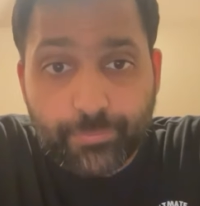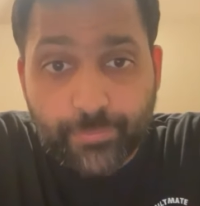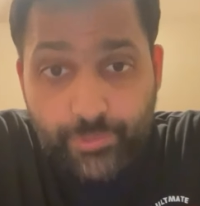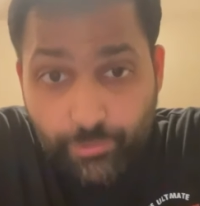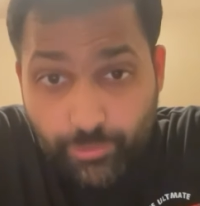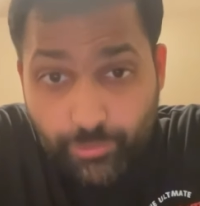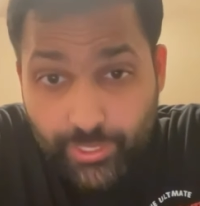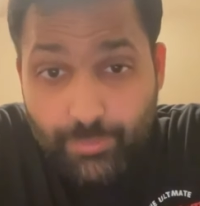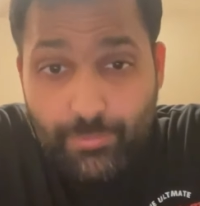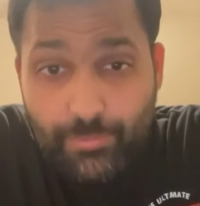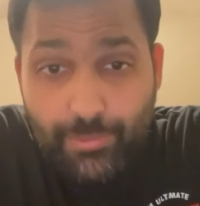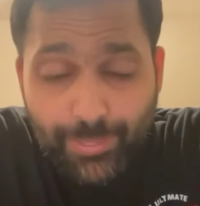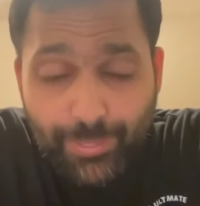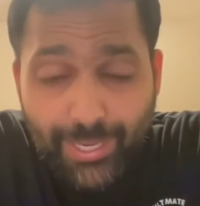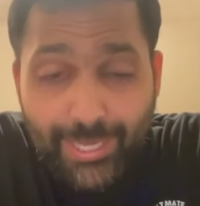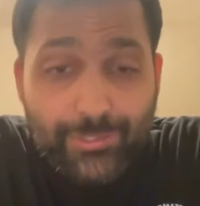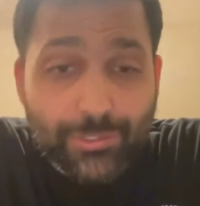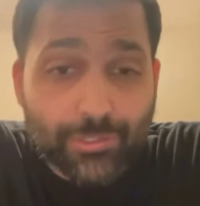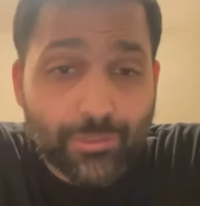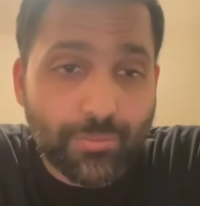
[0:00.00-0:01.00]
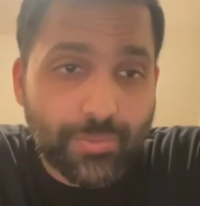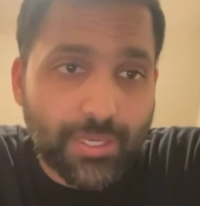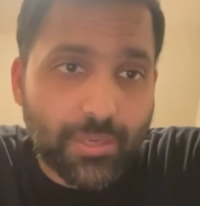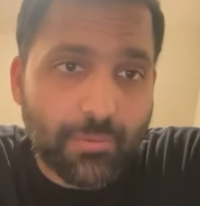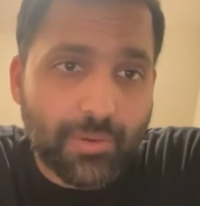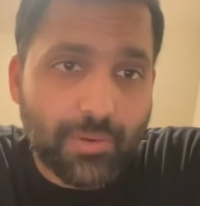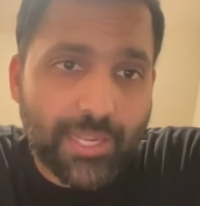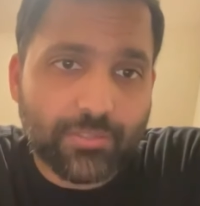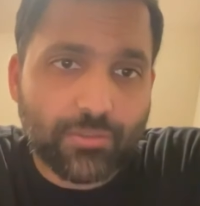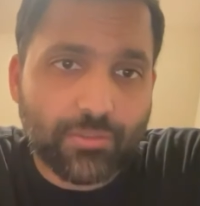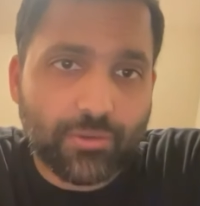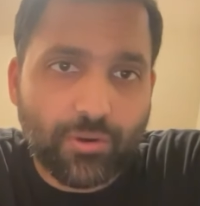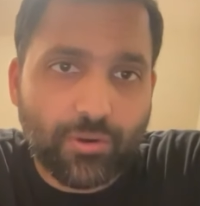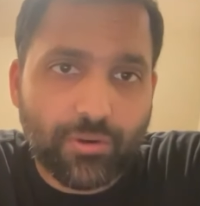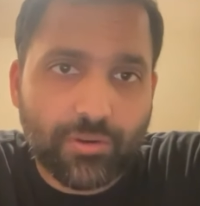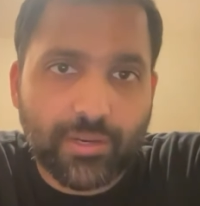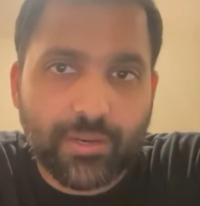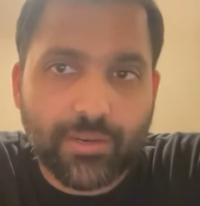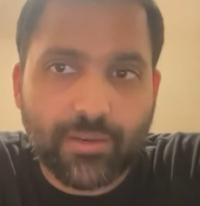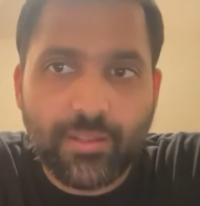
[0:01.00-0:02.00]
dream and passion to become an
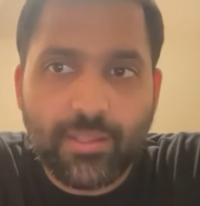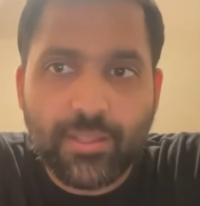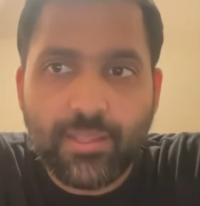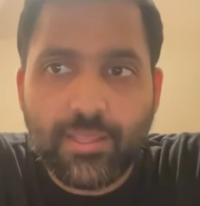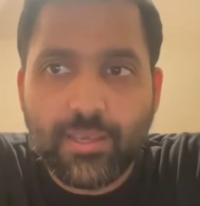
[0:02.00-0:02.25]
astronaut. And